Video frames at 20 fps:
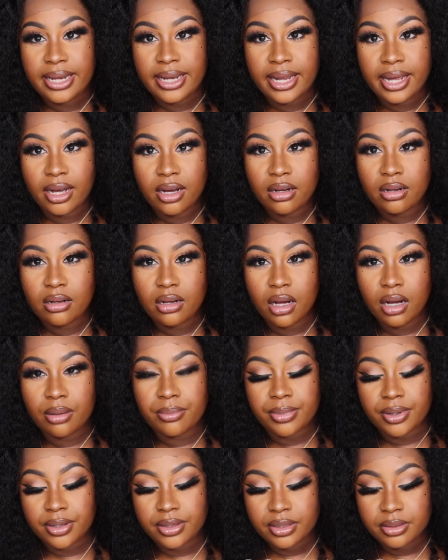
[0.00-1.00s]
Now
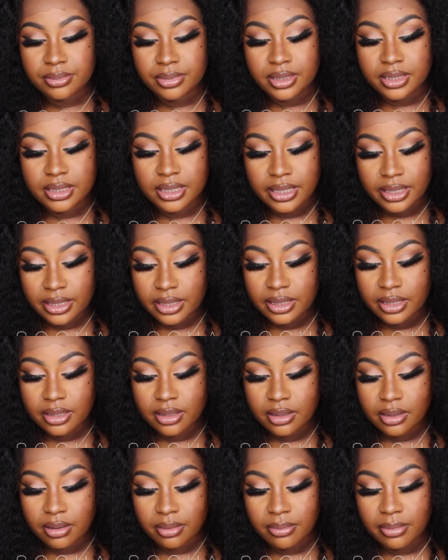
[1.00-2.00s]
I'm going to be
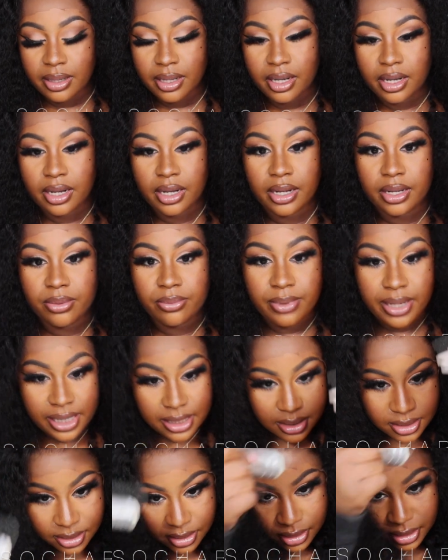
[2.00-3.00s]
taking my
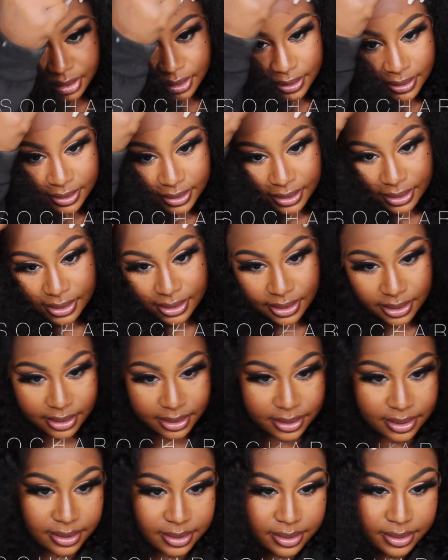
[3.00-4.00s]
wax stick
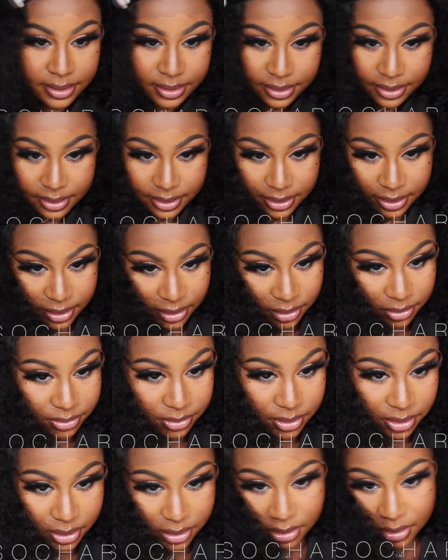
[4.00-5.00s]
and I'm
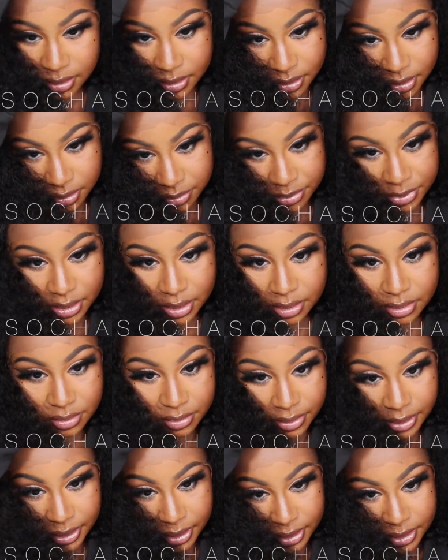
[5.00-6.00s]
just going to be
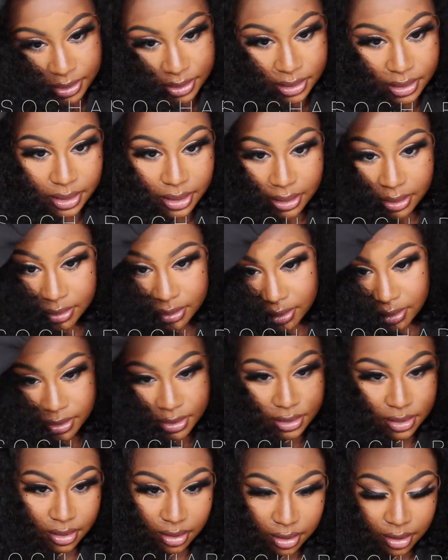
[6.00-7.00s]
waxing out the
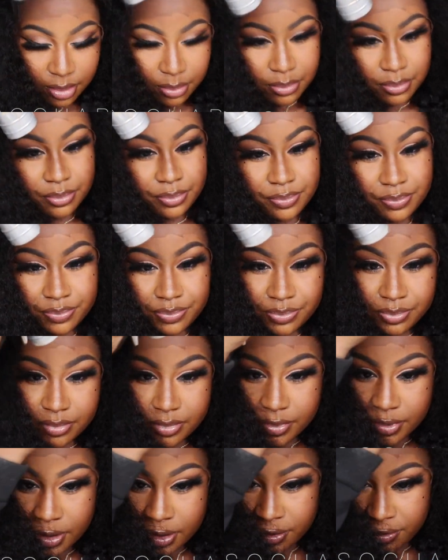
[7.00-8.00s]
top
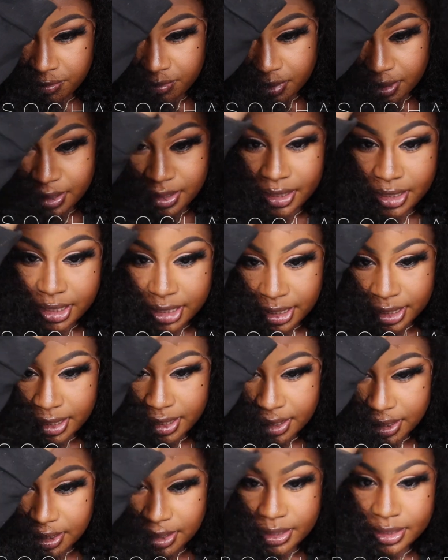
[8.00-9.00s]
of my
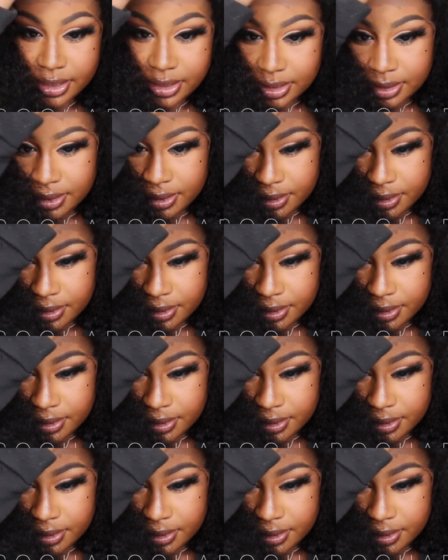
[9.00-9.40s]
head.